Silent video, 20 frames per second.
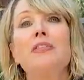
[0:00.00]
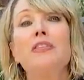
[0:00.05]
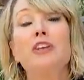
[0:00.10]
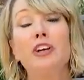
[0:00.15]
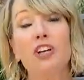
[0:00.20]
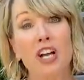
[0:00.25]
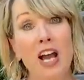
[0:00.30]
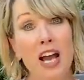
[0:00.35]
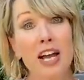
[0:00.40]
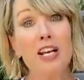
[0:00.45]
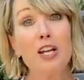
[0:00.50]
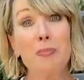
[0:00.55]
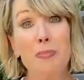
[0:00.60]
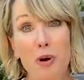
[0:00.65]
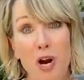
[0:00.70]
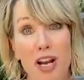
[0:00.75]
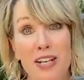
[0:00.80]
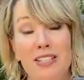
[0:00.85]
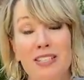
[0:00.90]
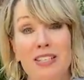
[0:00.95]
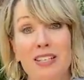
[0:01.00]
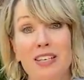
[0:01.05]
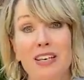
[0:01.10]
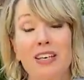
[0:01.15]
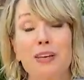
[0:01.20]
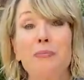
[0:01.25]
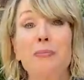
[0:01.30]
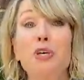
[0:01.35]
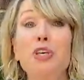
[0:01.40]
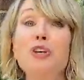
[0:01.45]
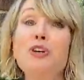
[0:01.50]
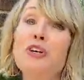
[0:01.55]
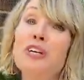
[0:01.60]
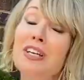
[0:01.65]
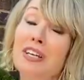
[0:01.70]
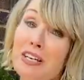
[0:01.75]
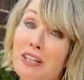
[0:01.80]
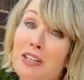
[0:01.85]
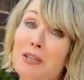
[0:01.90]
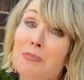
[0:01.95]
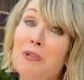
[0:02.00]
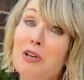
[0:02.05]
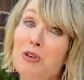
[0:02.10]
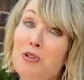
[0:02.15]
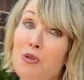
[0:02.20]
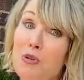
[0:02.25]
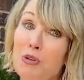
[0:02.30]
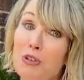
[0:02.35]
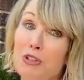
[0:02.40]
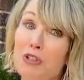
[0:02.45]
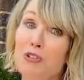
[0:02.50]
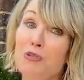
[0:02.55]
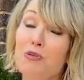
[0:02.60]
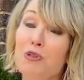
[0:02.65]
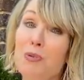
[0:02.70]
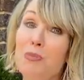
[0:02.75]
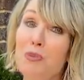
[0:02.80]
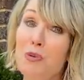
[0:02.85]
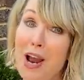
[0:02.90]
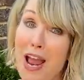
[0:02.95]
They're kind of pricey, but you can get them at Nordstrom